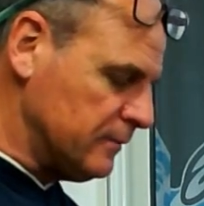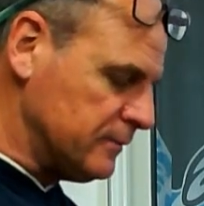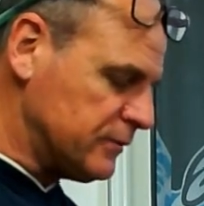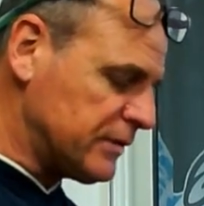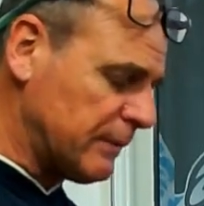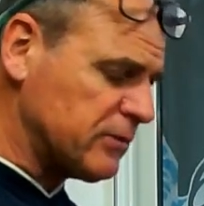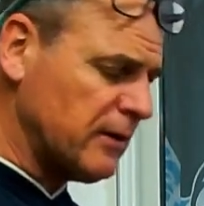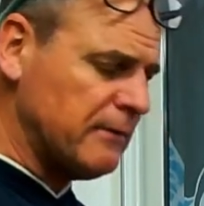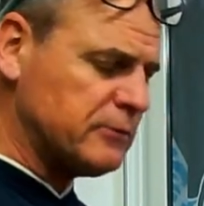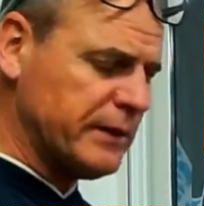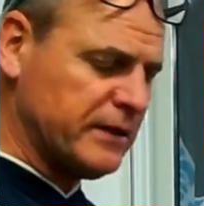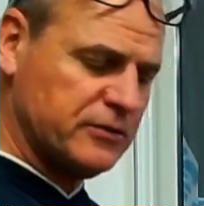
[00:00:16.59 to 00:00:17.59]

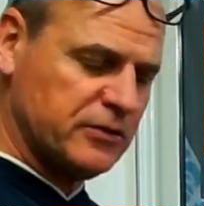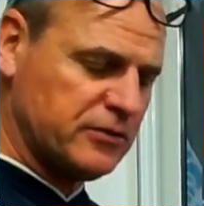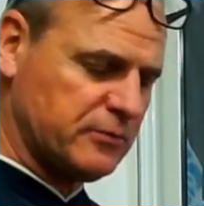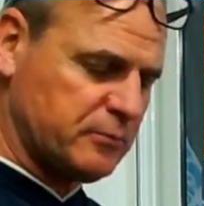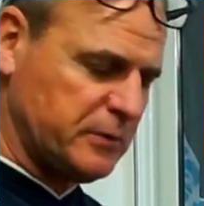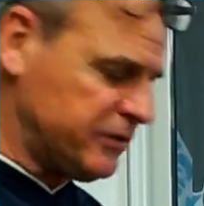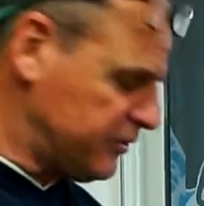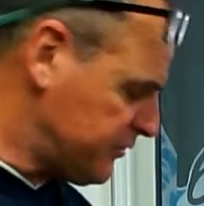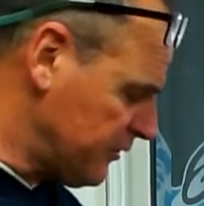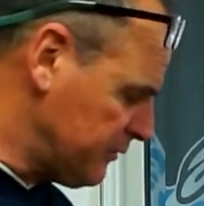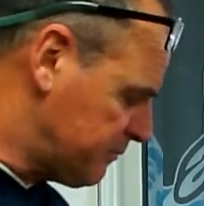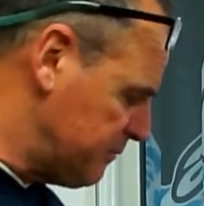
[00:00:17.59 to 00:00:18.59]
Sometimes we just
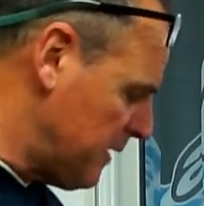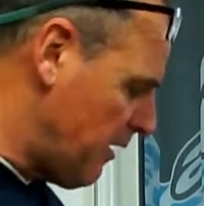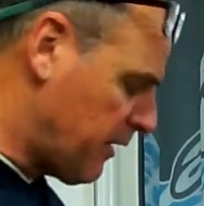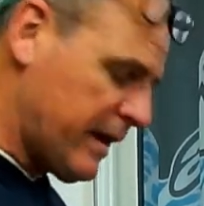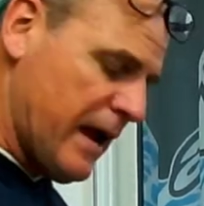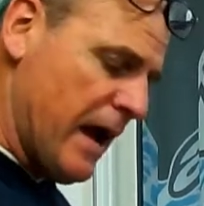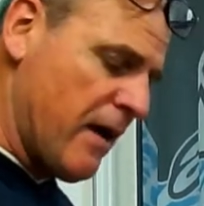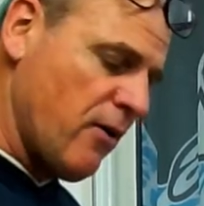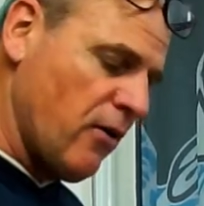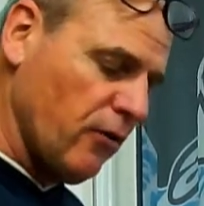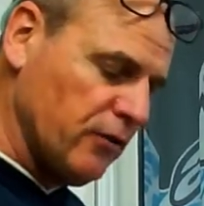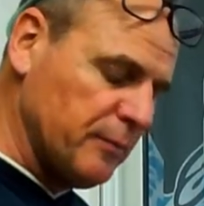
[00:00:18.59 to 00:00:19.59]
sort of mark it out
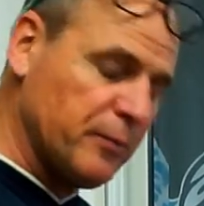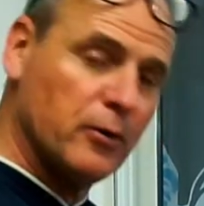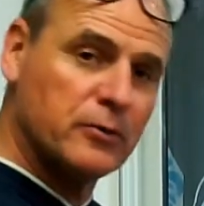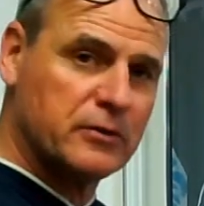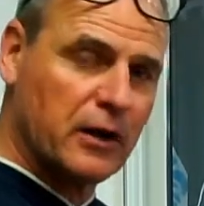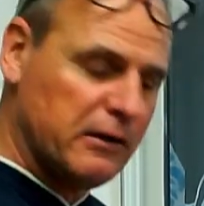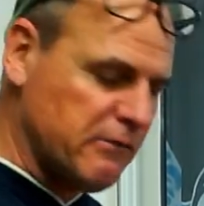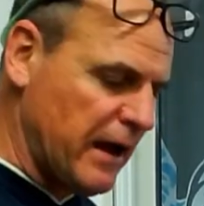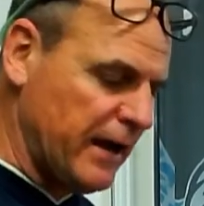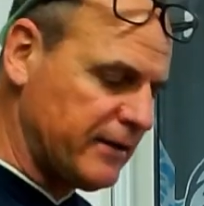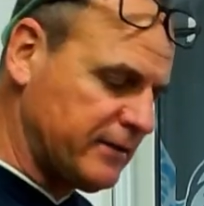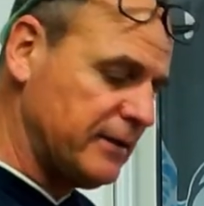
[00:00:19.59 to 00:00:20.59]
on the board
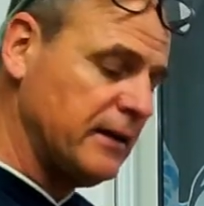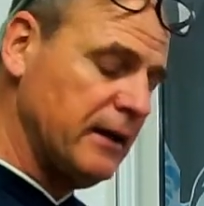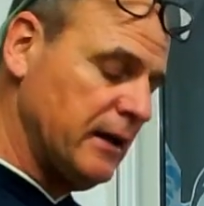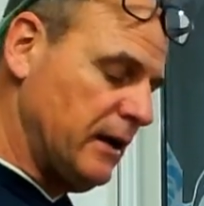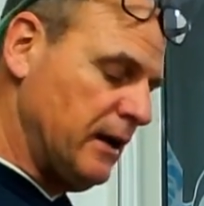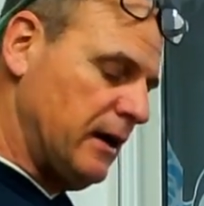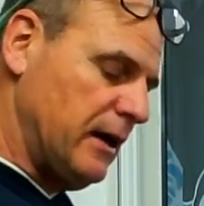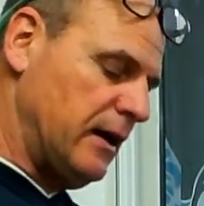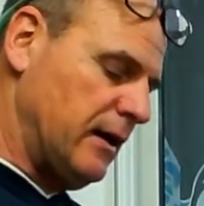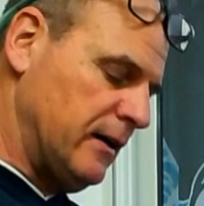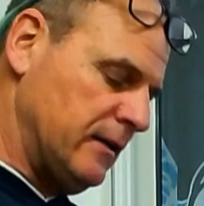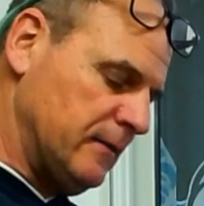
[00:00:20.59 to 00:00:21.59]
direct,
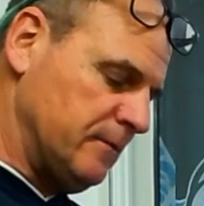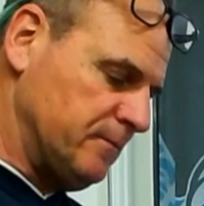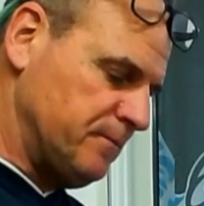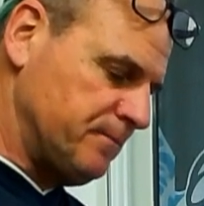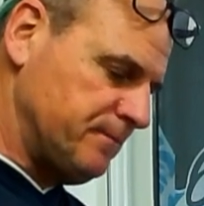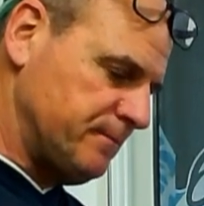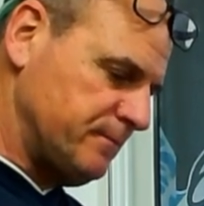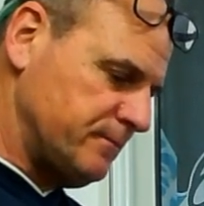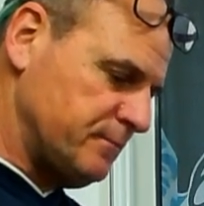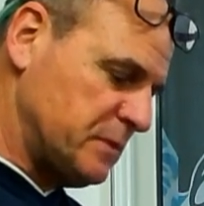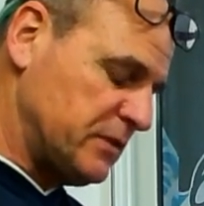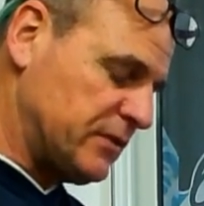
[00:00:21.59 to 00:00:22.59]
but
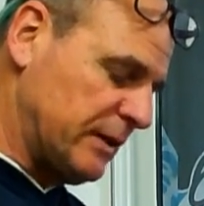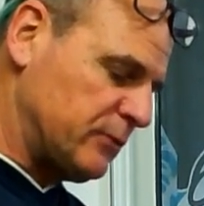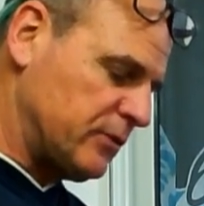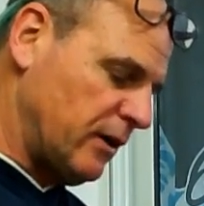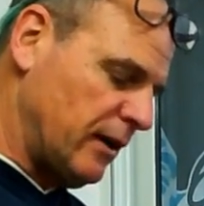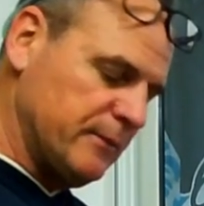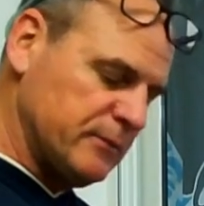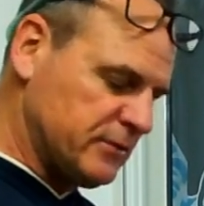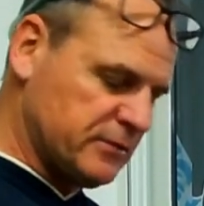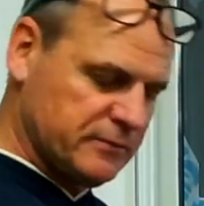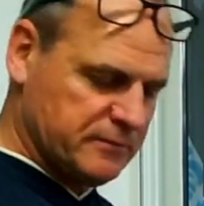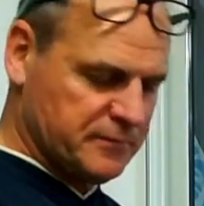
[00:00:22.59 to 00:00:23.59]
sometimes
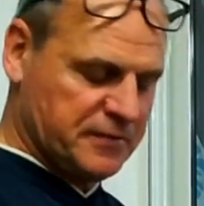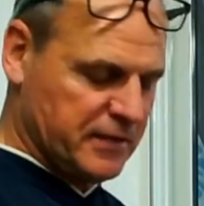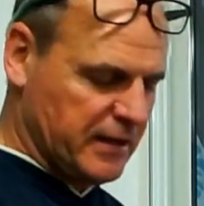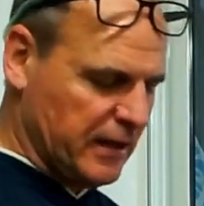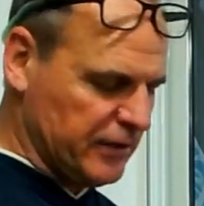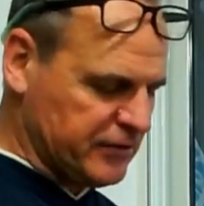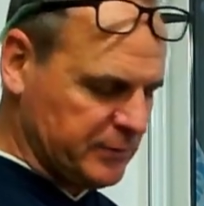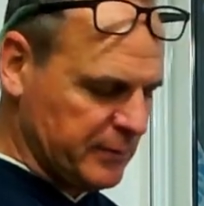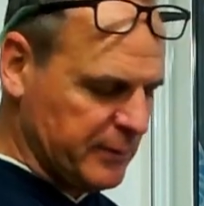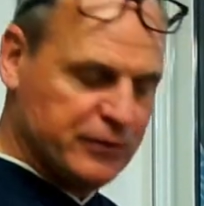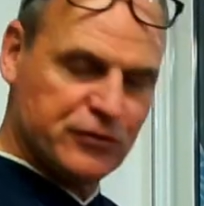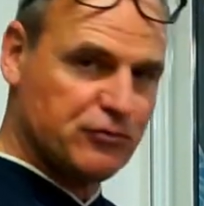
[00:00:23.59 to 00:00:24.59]
for the customer
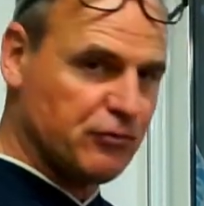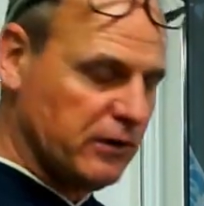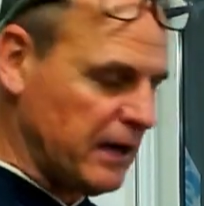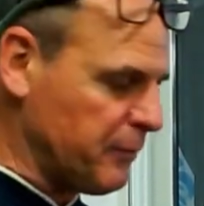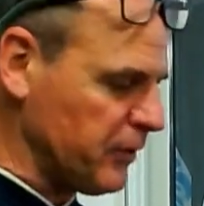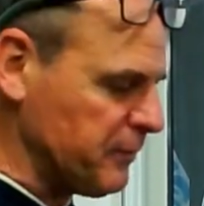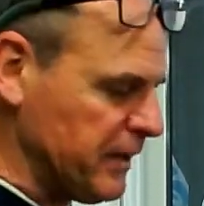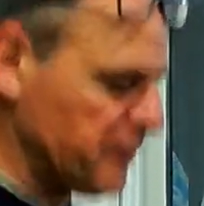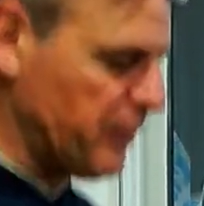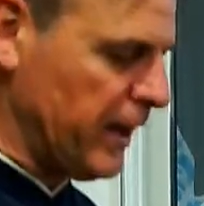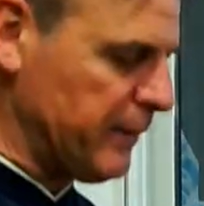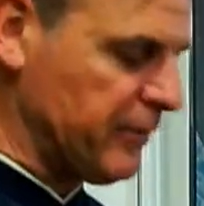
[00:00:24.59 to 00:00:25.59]
we just draw it up on a bit of
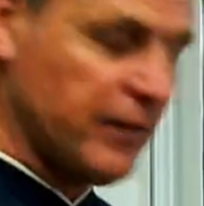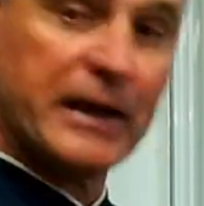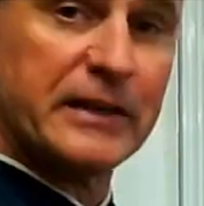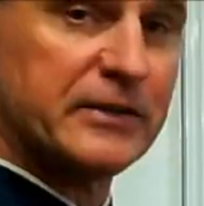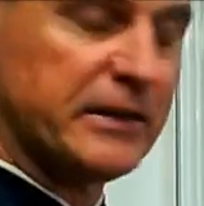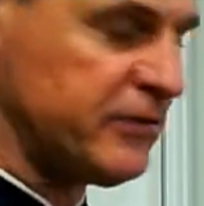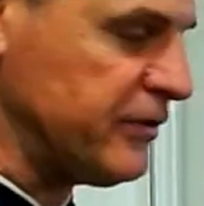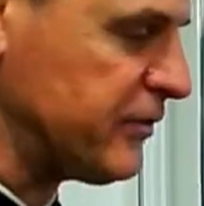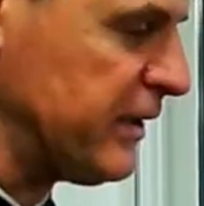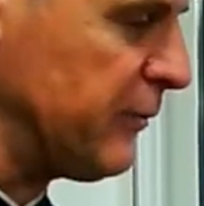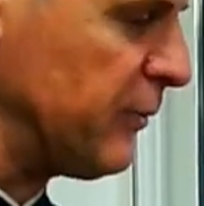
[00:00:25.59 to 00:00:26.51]
paper and they can actually see